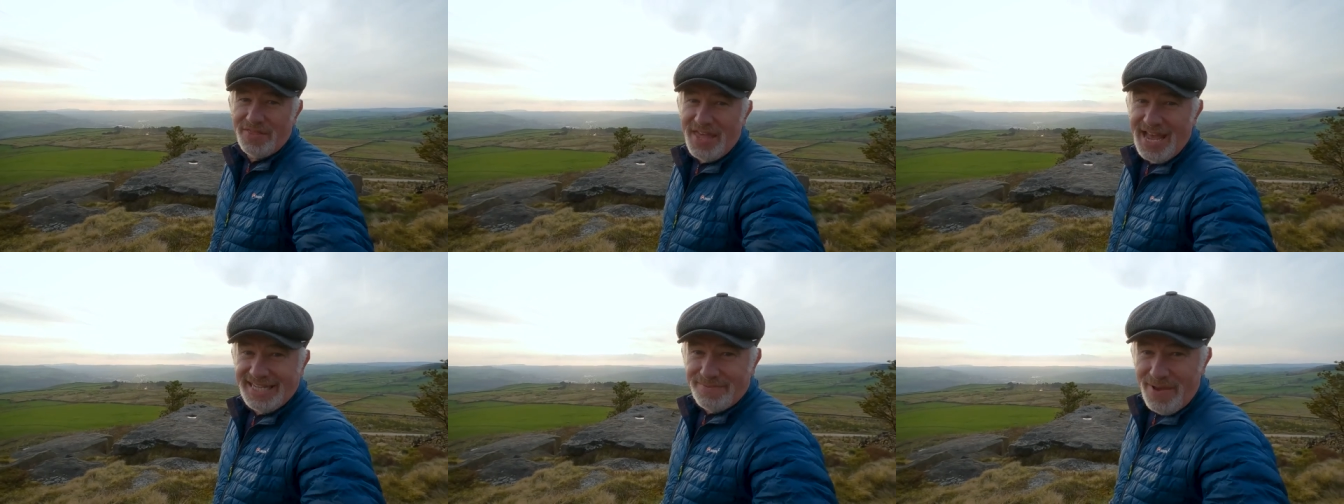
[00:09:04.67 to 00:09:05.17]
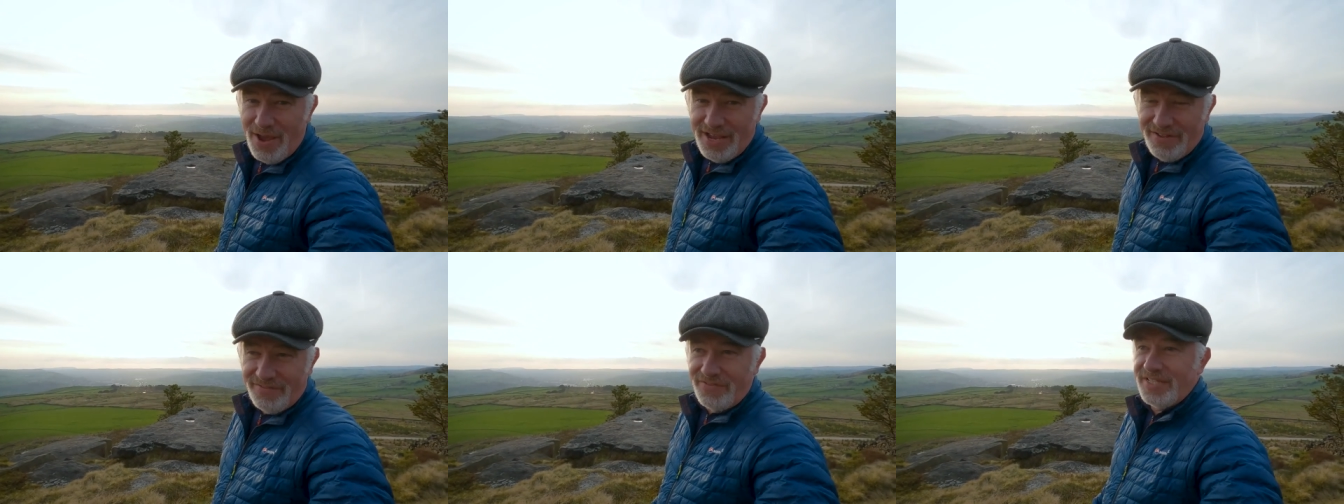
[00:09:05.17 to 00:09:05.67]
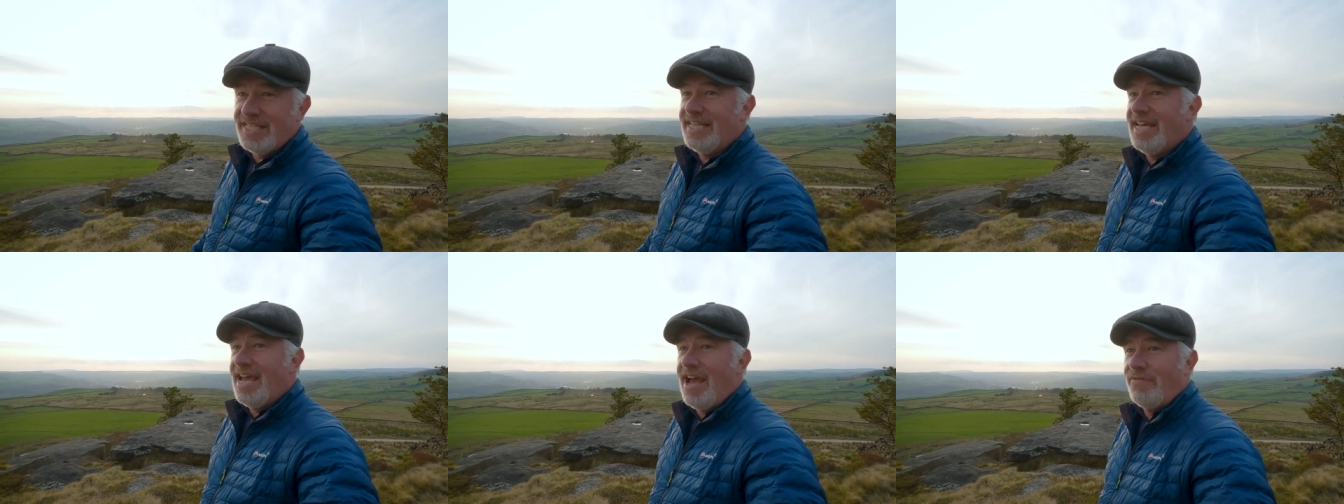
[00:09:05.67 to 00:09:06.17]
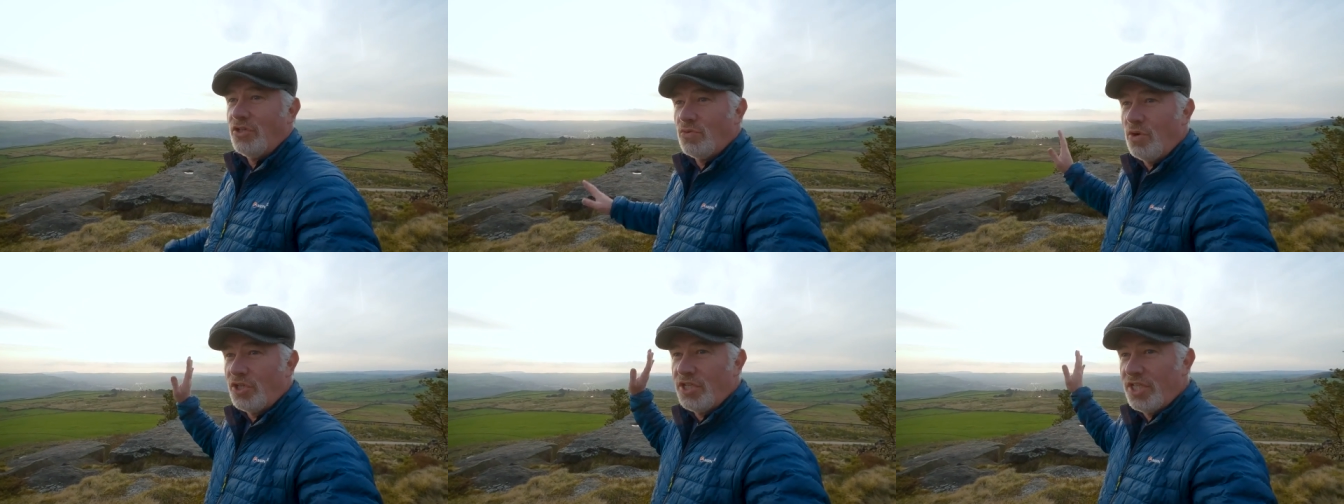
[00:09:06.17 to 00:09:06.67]
that is about it for today. I've just
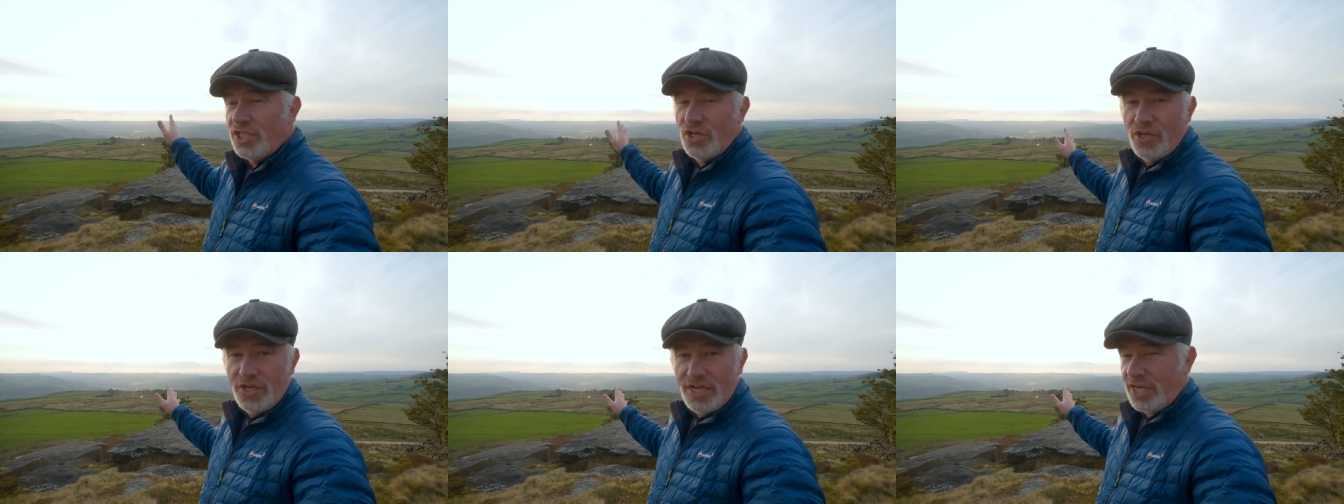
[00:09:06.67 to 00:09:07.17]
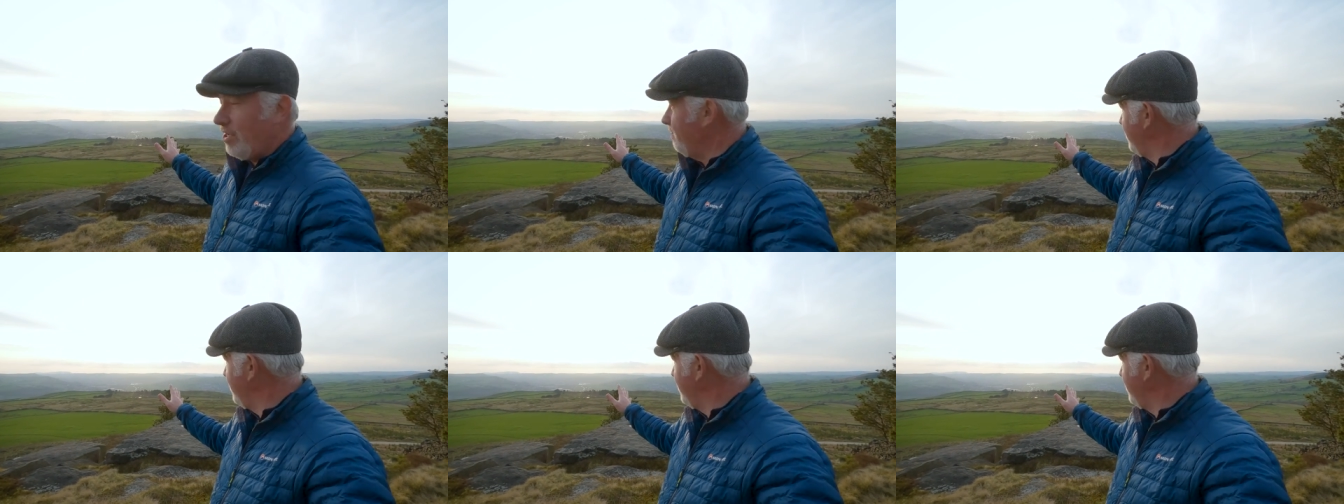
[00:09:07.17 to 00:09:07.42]
watched the sun come